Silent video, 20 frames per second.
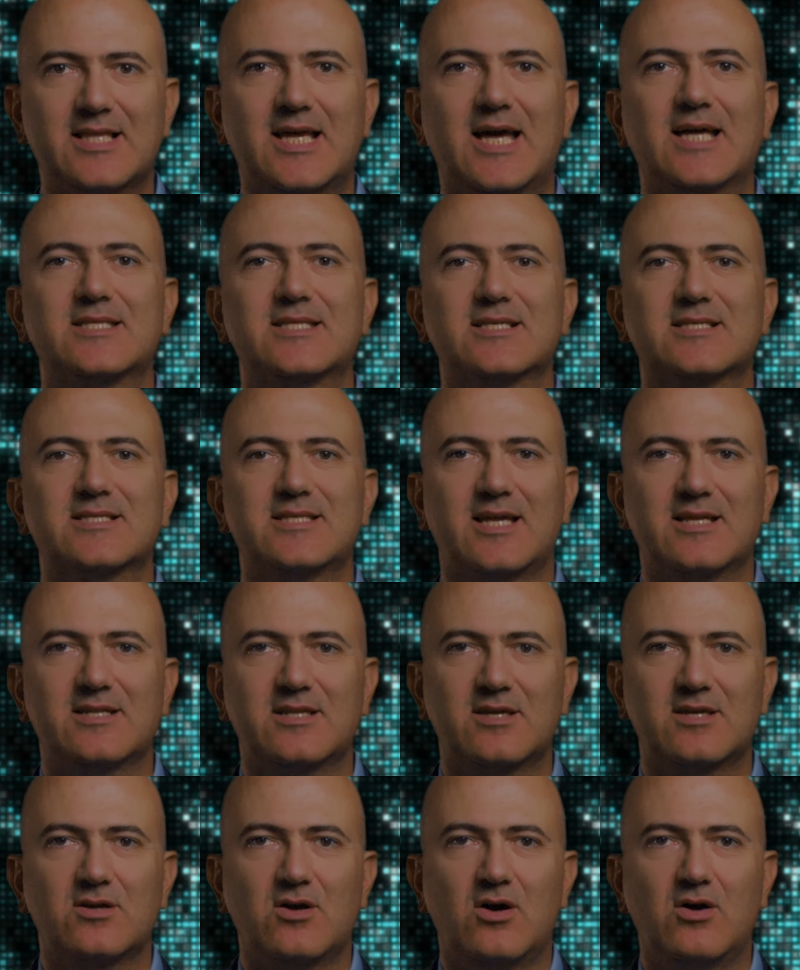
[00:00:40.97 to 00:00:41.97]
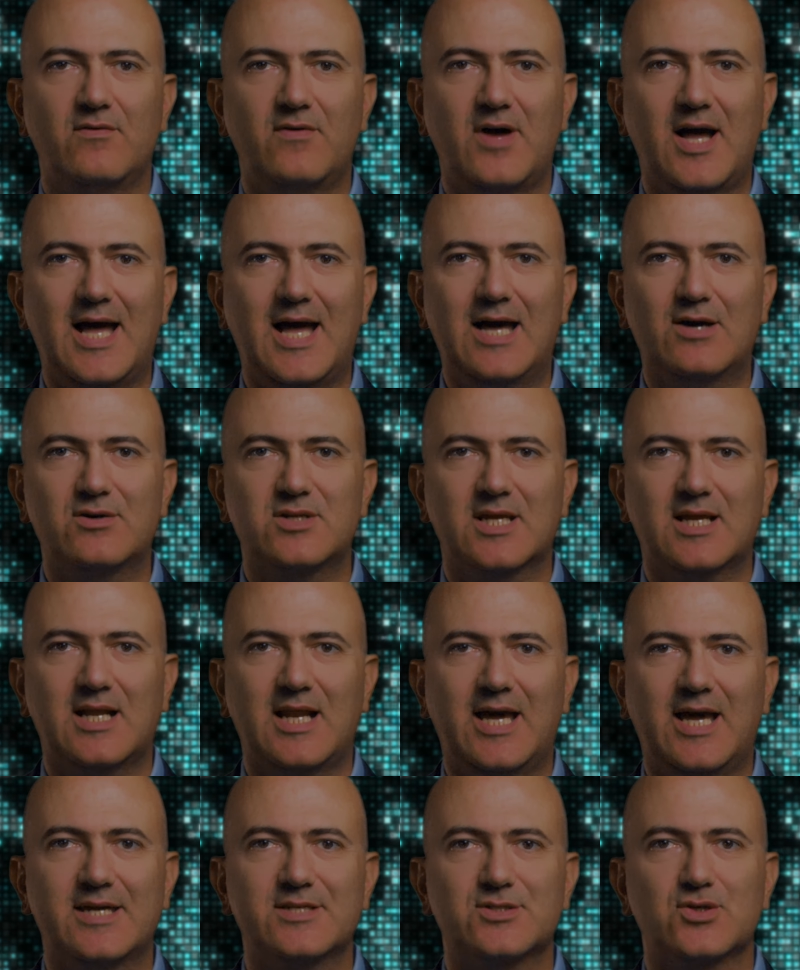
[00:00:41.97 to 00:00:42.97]
understanding of how the
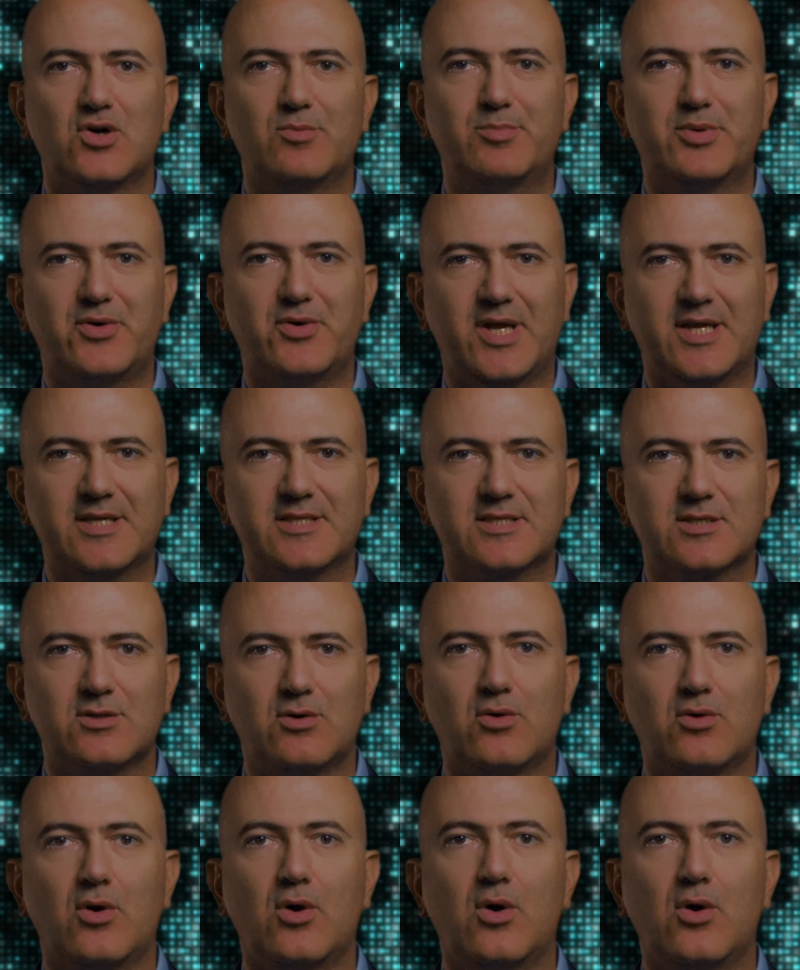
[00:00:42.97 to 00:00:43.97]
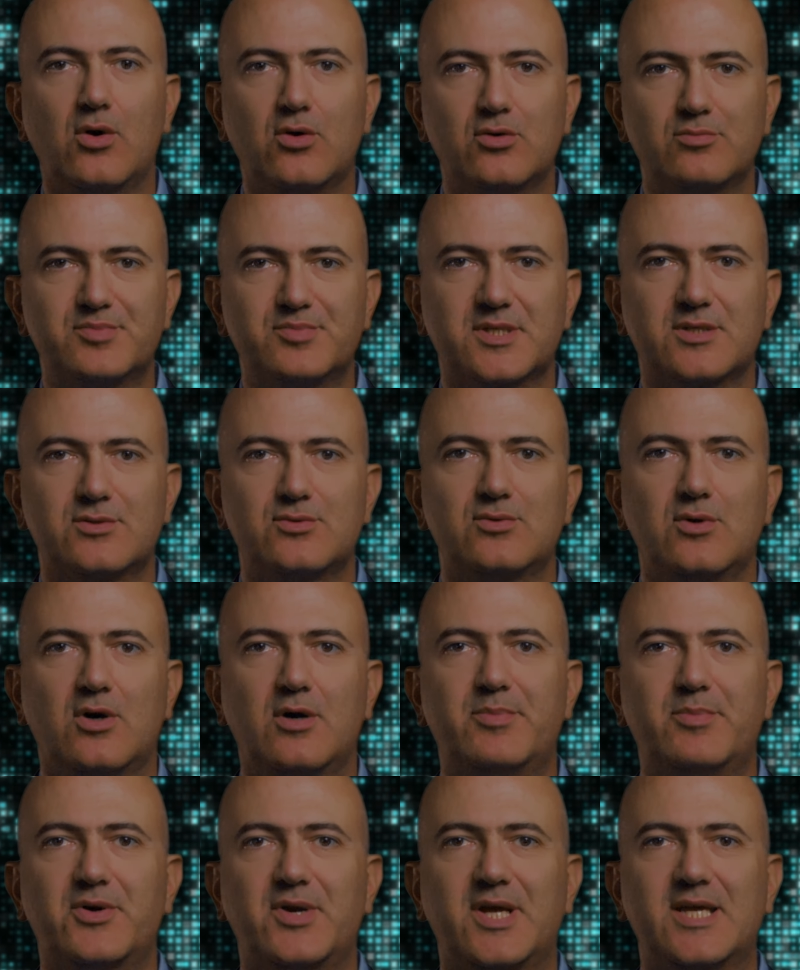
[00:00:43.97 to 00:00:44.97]
client operates or hopes to
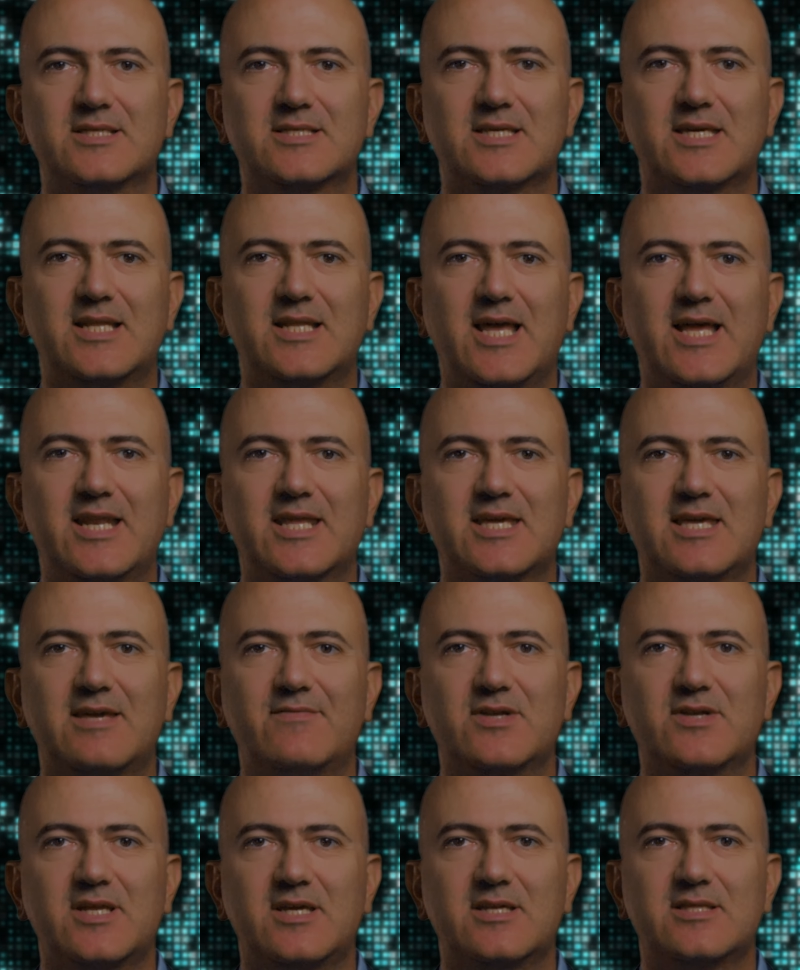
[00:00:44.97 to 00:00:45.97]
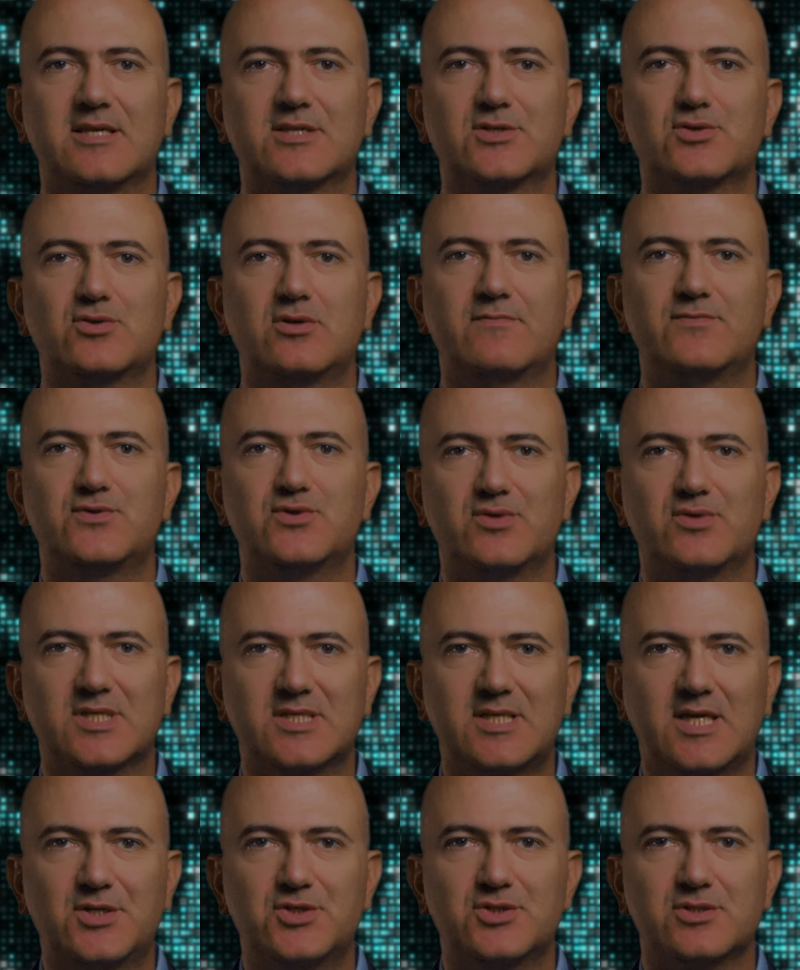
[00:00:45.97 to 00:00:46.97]
operate in any given industry or
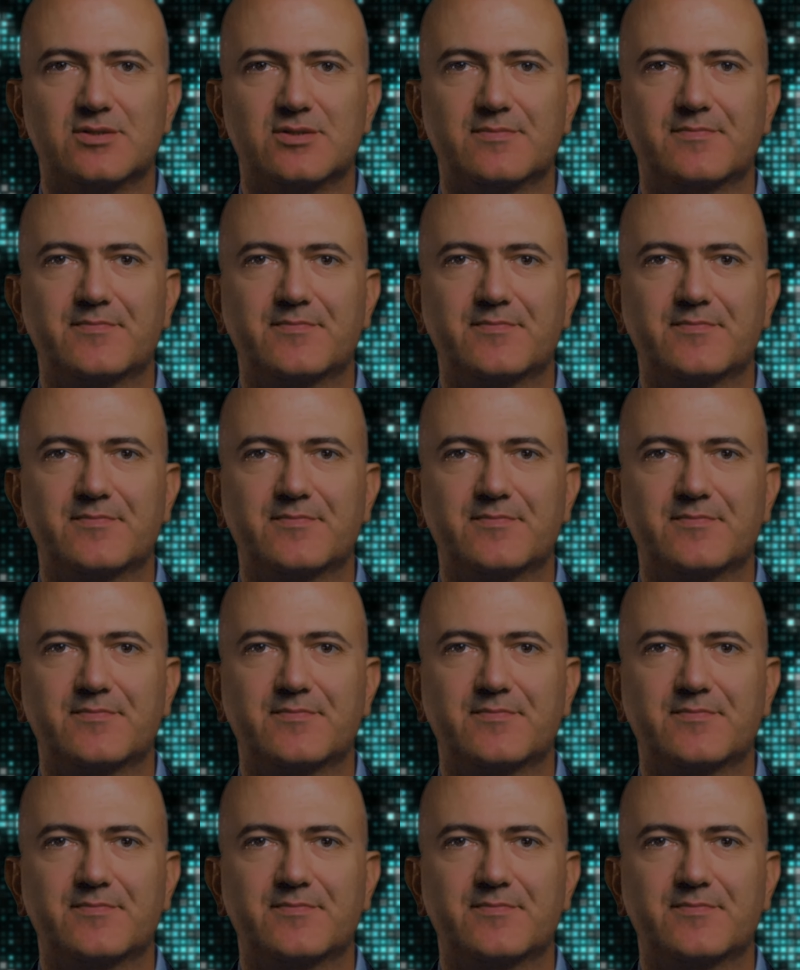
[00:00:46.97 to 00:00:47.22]
jurisdiction.